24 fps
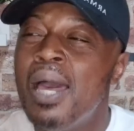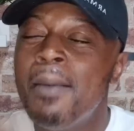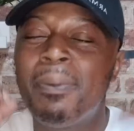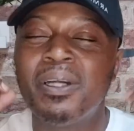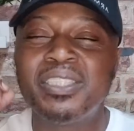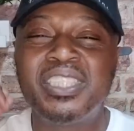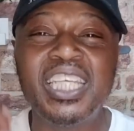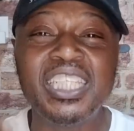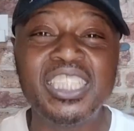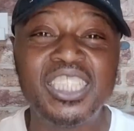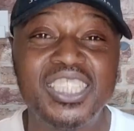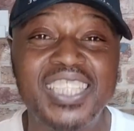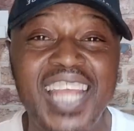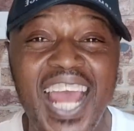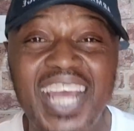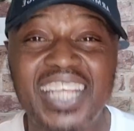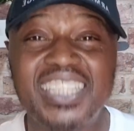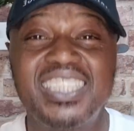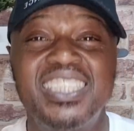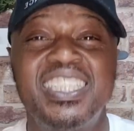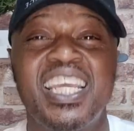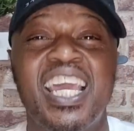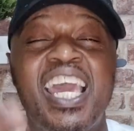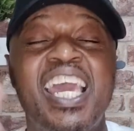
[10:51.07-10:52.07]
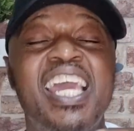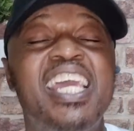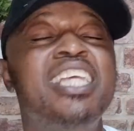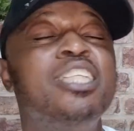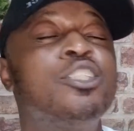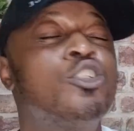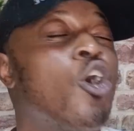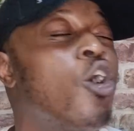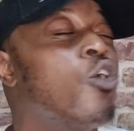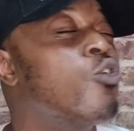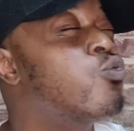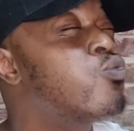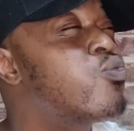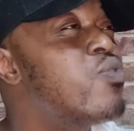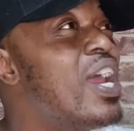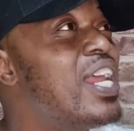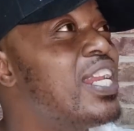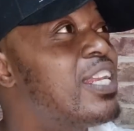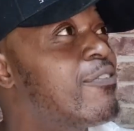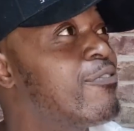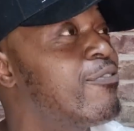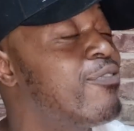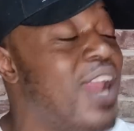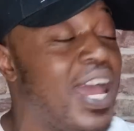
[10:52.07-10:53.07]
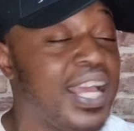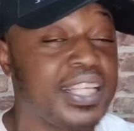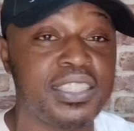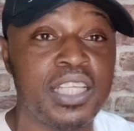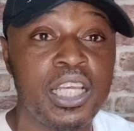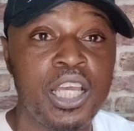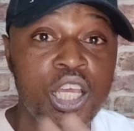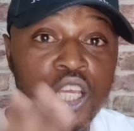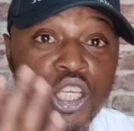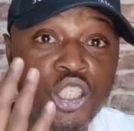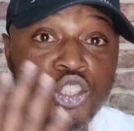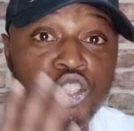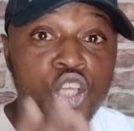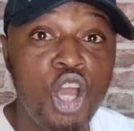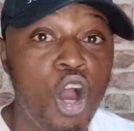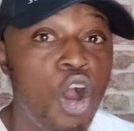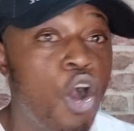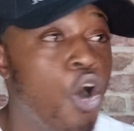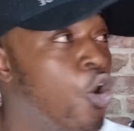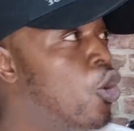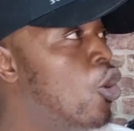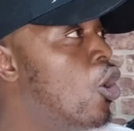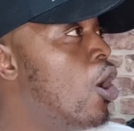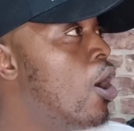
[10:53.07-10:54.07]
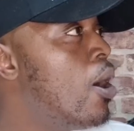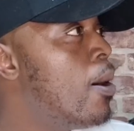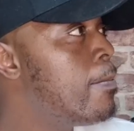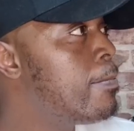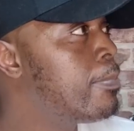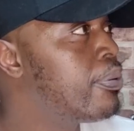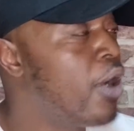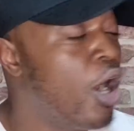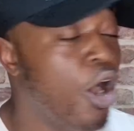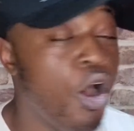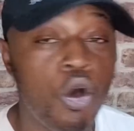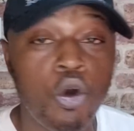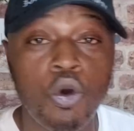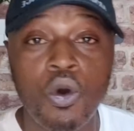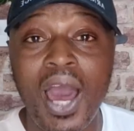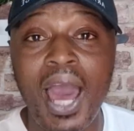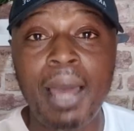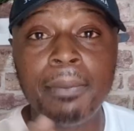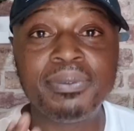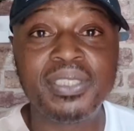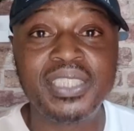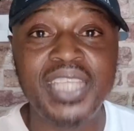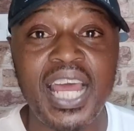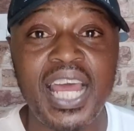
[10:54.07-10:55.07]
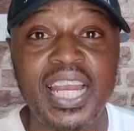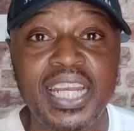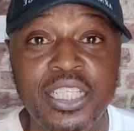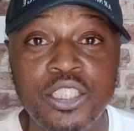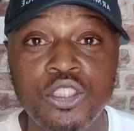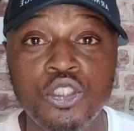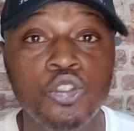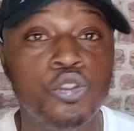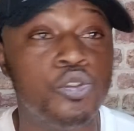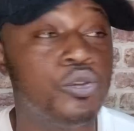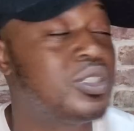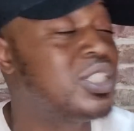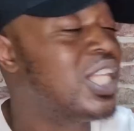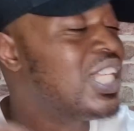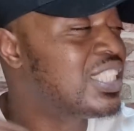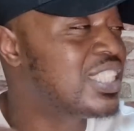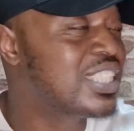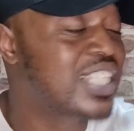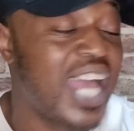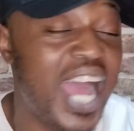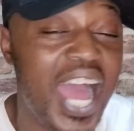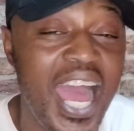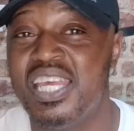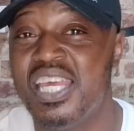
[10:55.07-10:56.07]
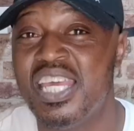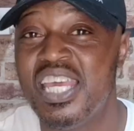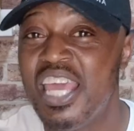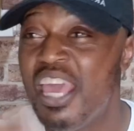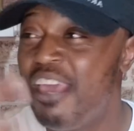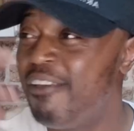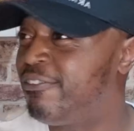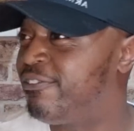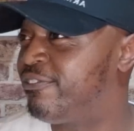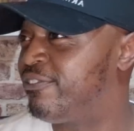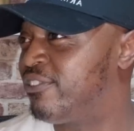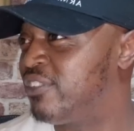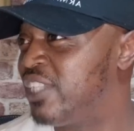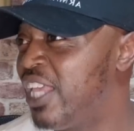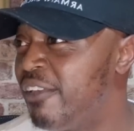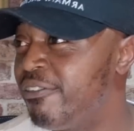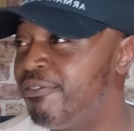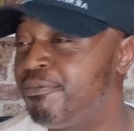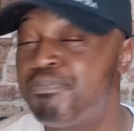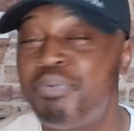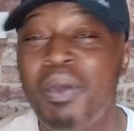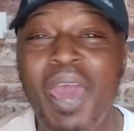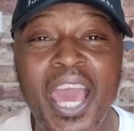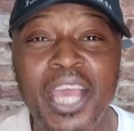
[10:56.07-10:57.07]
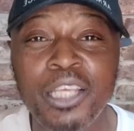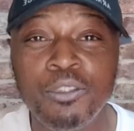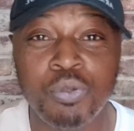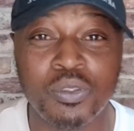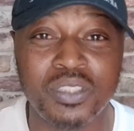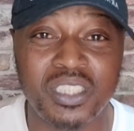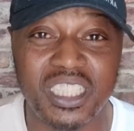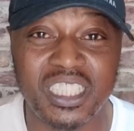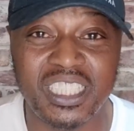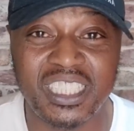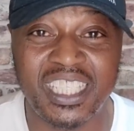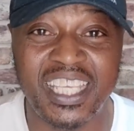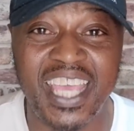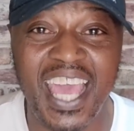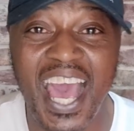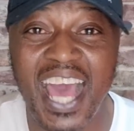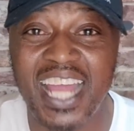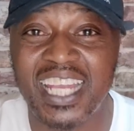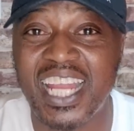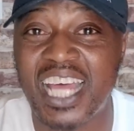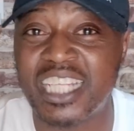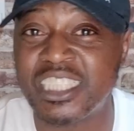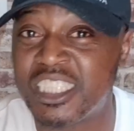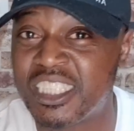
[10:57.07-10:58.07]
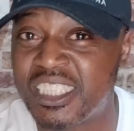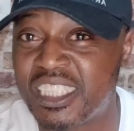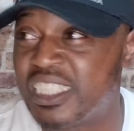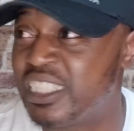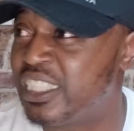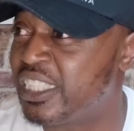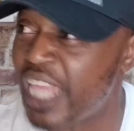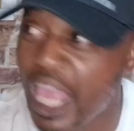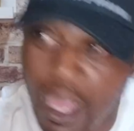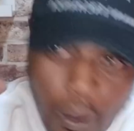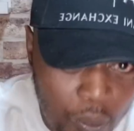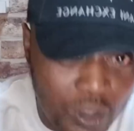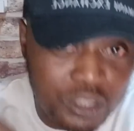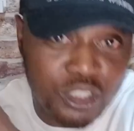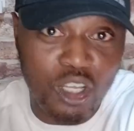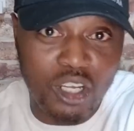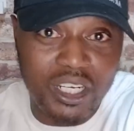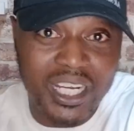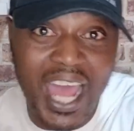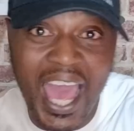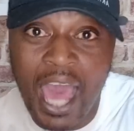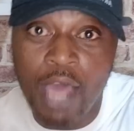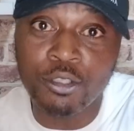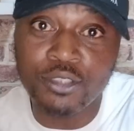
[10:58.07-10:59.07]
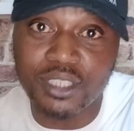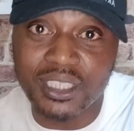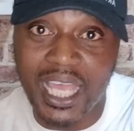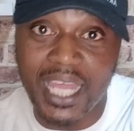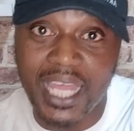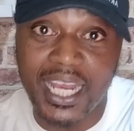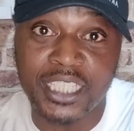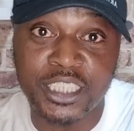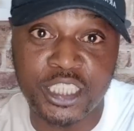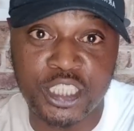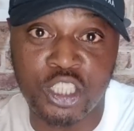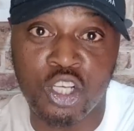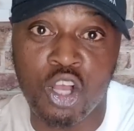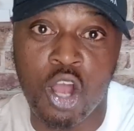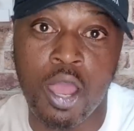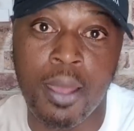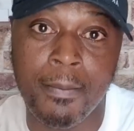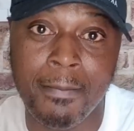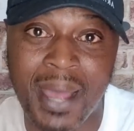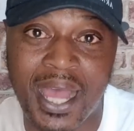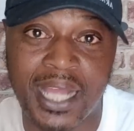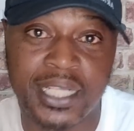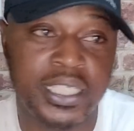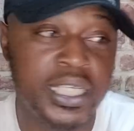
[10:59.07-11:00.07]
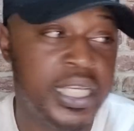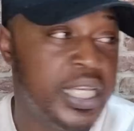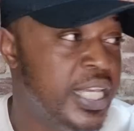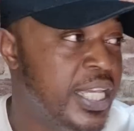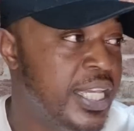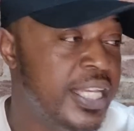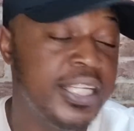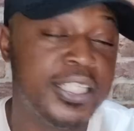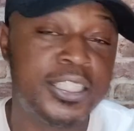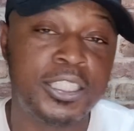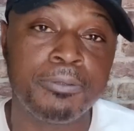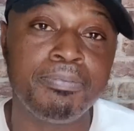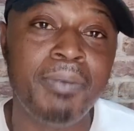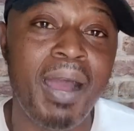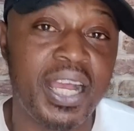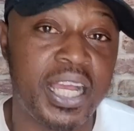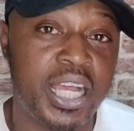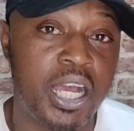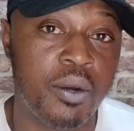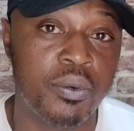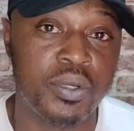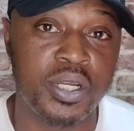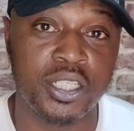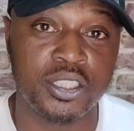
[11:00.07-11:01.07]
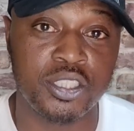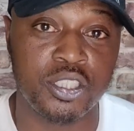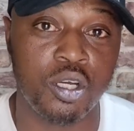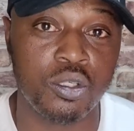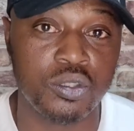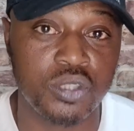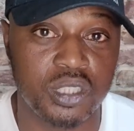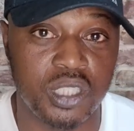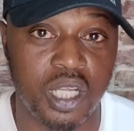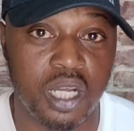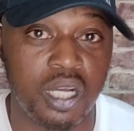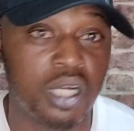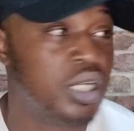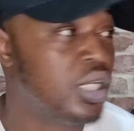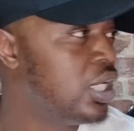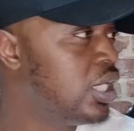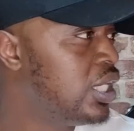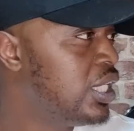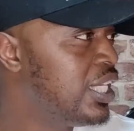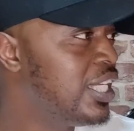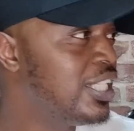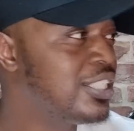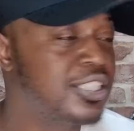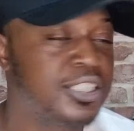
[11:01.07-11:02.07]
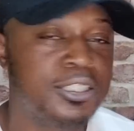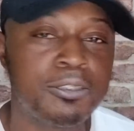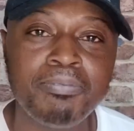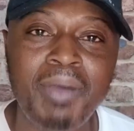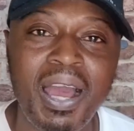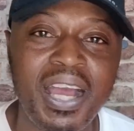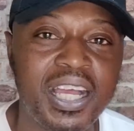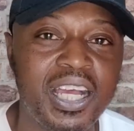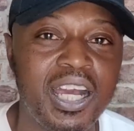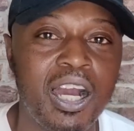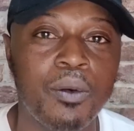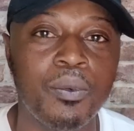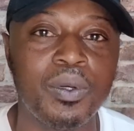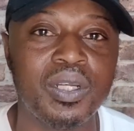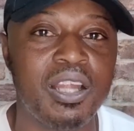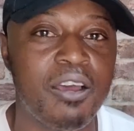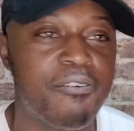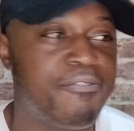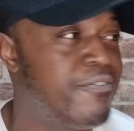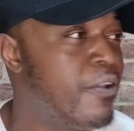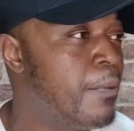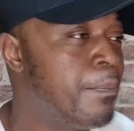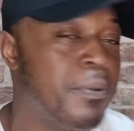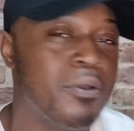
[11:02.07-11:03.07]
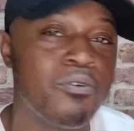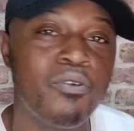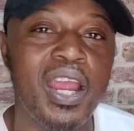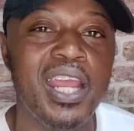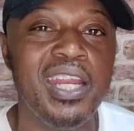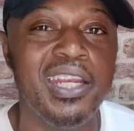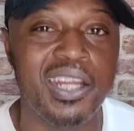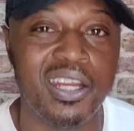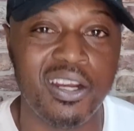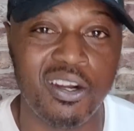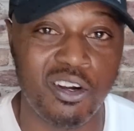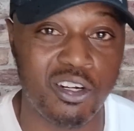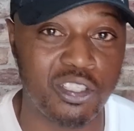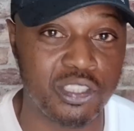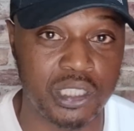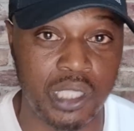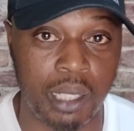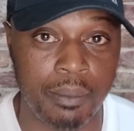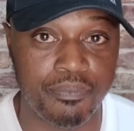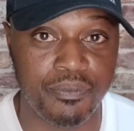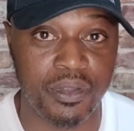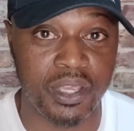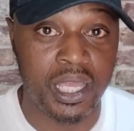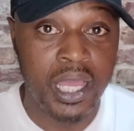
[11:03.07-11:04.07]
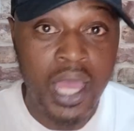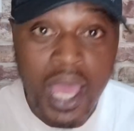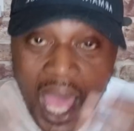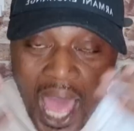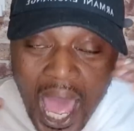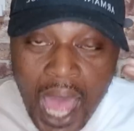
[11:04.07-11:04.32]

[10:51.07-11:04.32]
But this Jacques here, he's got red flags. Yo, bro, I'm telling you, this guy, if if Paige was this gal and they was on the outside and she got him mad, he'd smack her with a toaster. He'd smack her with a flipping radiator or something.